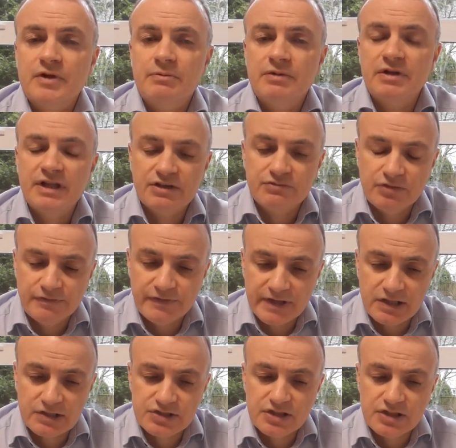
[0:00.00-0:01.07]
And that
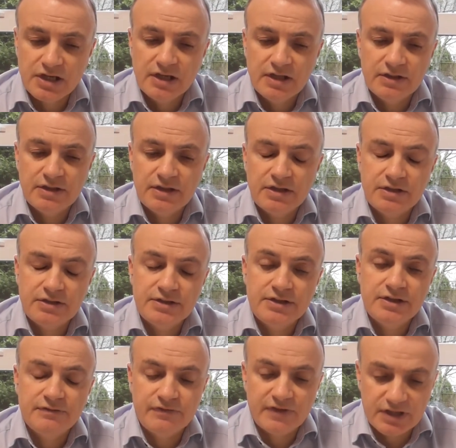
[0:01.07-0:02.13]
reveals the
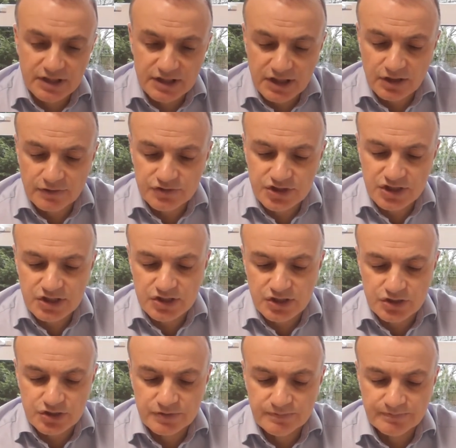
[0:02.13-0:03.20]
divinity of
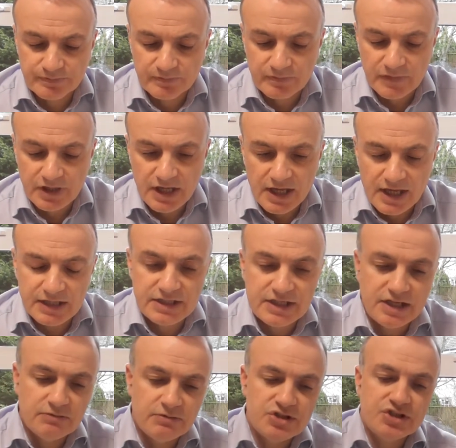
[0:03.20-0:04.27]
Jesus. And
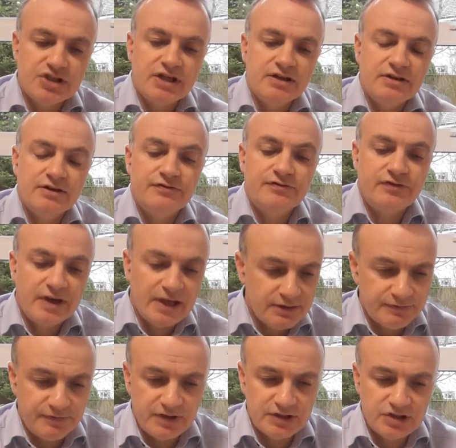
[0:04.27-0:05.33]
here we see the
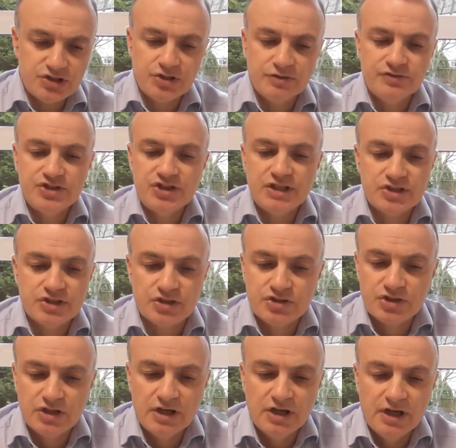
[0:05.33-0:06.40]
faithfulness of
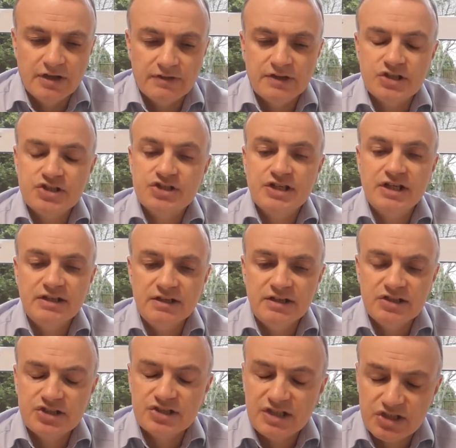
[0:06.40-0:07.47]
Jesus, the
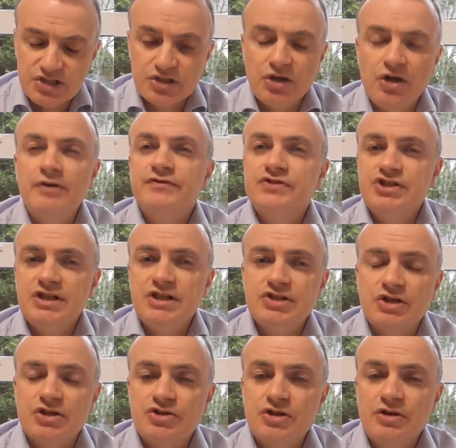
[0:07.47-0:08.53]
sinlessness of
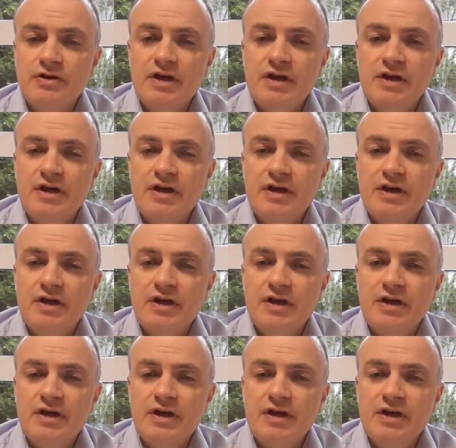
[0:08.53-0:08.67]
Jesus.